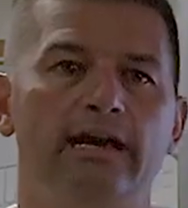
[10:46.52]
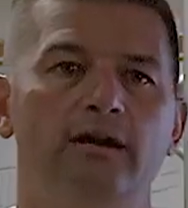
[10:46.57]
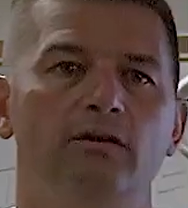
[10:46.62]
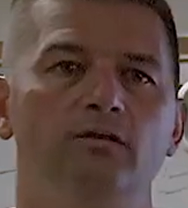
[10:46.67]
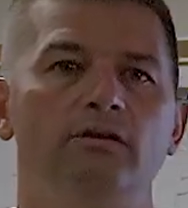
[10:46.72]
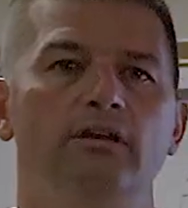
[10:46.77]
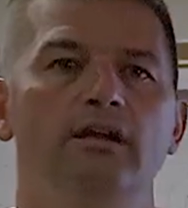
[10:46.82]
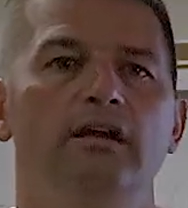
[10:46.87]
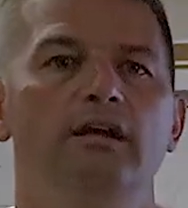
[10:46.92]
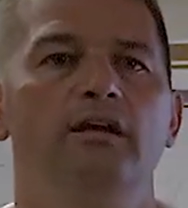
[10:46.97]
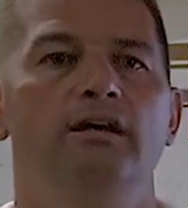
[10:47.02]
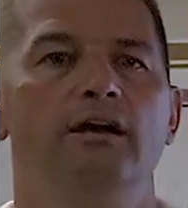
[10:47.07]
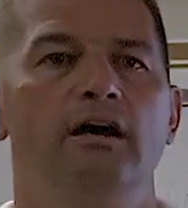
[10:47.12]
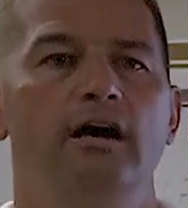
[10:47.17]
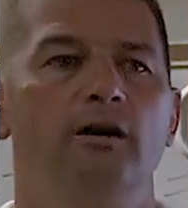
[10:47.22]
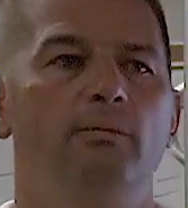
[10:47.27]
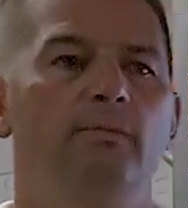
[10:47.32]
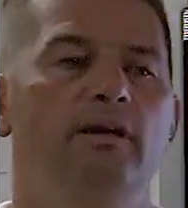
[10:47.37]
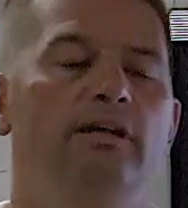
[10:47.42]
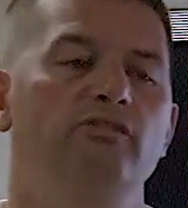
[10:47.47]
out.
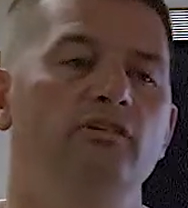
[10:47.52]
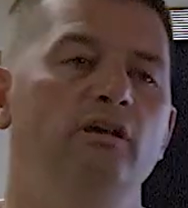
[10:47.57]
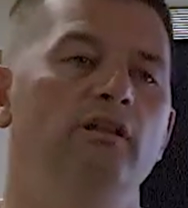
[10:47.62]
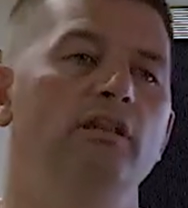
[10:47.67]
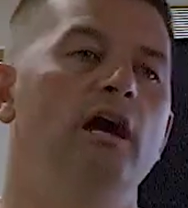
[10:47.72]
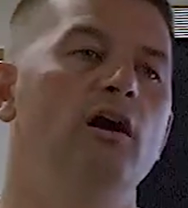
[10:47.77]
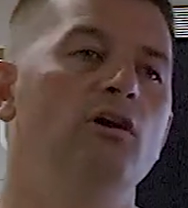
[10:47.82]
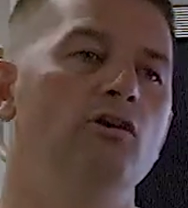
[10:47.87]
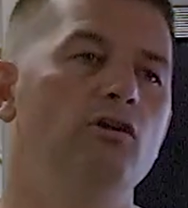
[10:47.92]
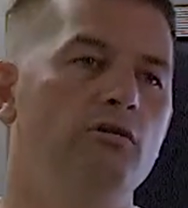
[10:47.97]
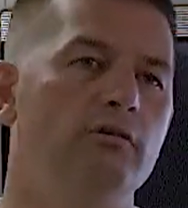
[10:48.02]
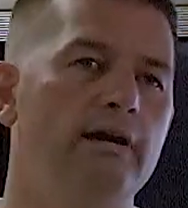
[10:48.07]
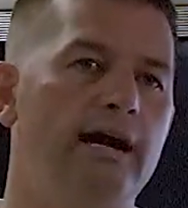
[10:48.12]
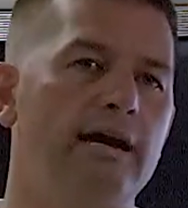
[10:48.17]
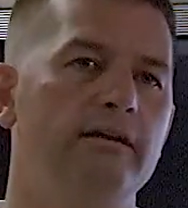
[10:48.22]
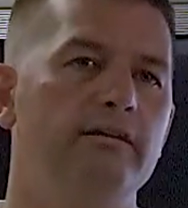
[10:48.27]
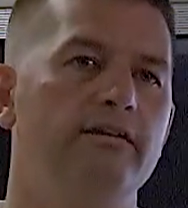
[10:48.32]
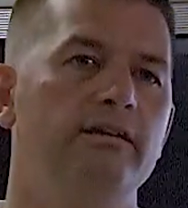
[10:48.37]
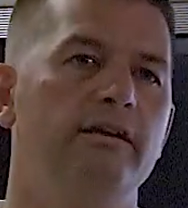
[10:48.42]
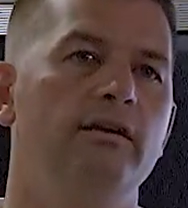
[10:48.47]
It's a longer
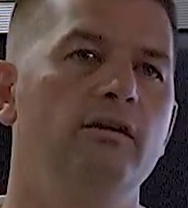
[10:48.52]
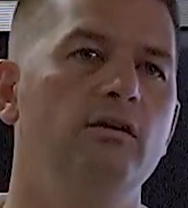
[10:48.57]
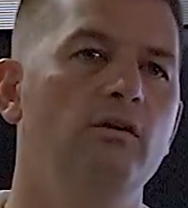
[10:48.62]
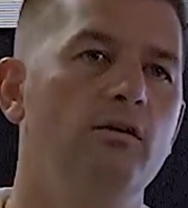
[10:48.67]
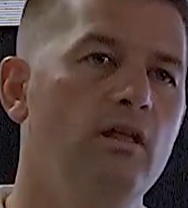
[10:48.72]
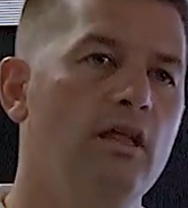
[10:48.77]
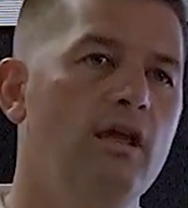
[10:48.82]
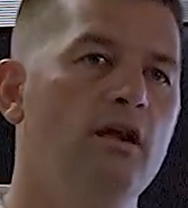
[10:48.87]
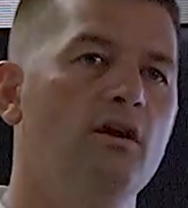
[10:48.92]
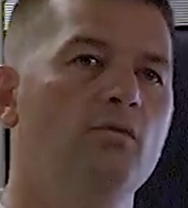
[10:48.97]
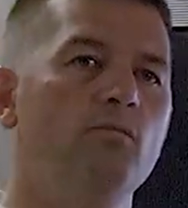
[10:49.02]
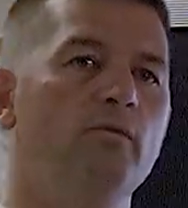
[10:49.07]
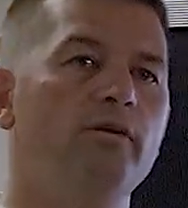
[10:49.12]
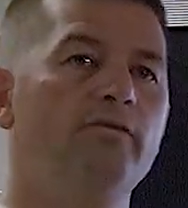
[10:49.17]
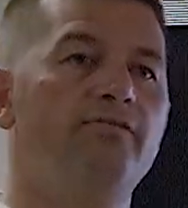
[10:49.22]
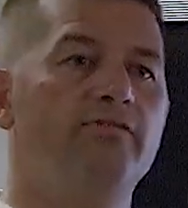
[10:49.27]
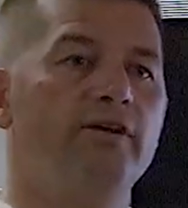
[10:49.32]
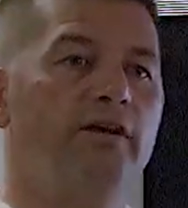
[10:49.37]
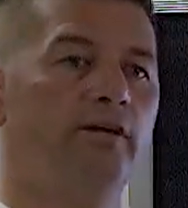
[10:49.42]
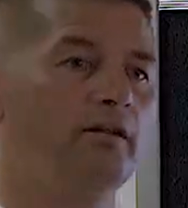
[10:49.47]
acting. We
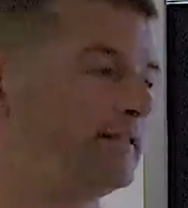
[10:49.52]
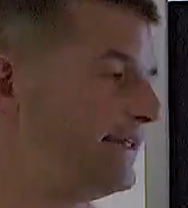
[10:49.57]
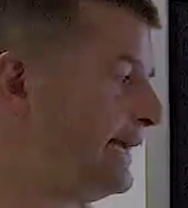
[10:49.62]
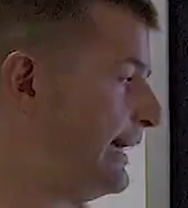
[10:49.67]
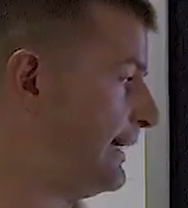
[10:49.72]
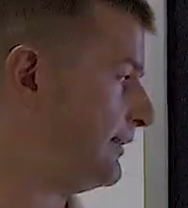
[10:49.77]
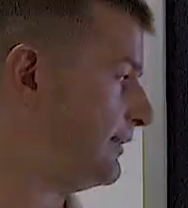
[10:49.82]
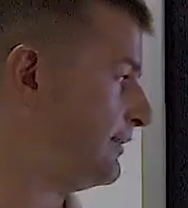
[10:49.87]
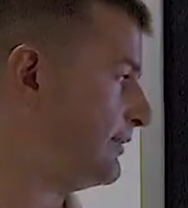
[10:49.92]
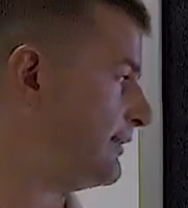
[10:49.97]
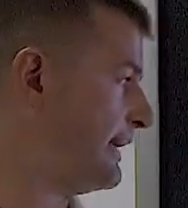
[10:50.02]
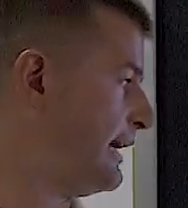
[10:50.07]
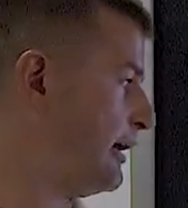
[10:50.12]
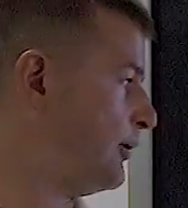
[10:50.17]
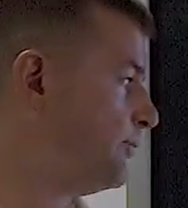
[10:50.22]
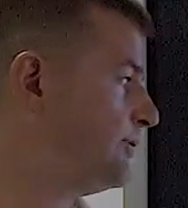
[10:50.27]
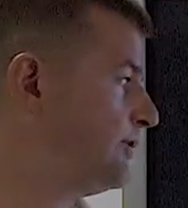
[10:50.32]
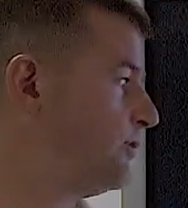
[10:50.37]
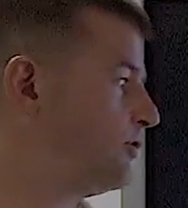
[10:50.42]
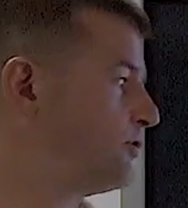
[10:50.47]
feel that the
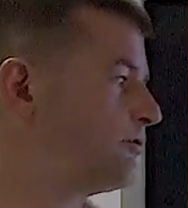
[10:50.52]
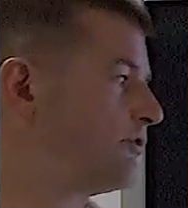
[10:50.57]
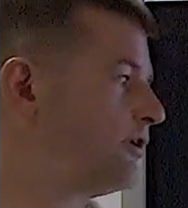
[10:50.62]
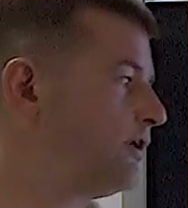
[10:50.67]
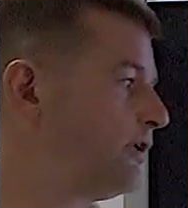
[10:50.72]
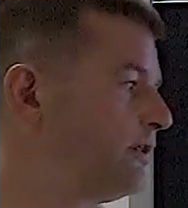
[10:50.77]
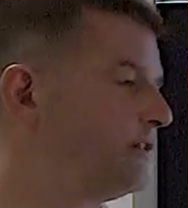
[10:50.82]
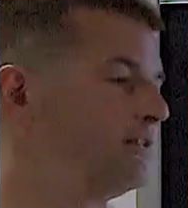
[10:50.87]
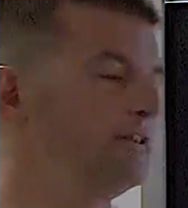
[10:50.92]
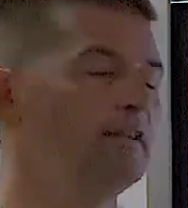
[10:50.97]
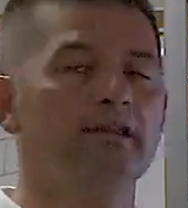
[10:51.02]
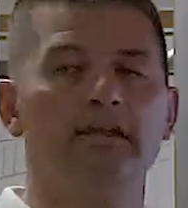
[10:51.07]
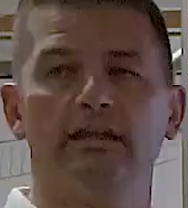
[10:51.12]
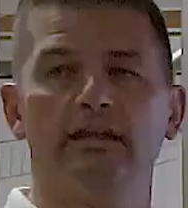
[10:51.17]
albuterol